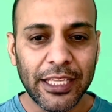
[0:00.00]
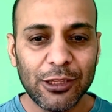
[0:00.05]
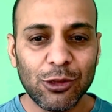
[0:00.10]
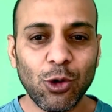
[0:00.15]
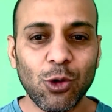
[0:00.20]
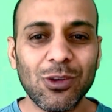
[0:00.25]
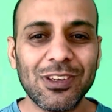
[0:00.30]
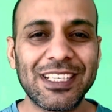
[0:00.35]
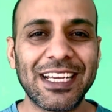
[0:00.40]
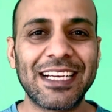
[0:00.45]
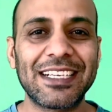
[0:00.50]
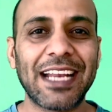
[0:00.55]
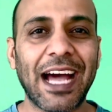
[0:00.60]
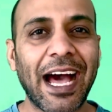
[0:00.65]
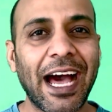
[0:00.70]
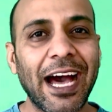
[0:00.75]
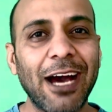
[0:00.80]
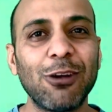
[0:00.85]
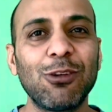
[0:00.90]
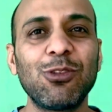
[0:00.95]
thought that
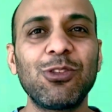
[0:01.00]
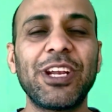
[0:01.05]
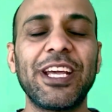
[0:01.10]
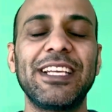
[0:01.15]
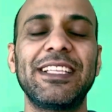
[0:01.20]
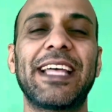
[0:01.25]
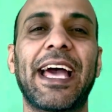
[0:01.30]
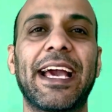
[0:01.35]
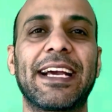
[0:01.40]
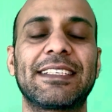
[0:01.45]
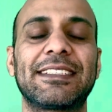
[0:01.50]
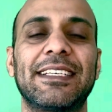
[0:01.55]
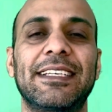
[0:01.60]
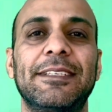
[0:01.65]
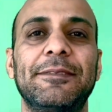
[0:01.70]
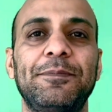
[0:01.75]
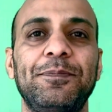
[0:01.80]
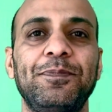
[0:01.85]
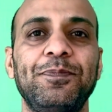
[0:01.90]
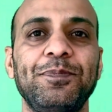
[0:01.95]
I have to take the action.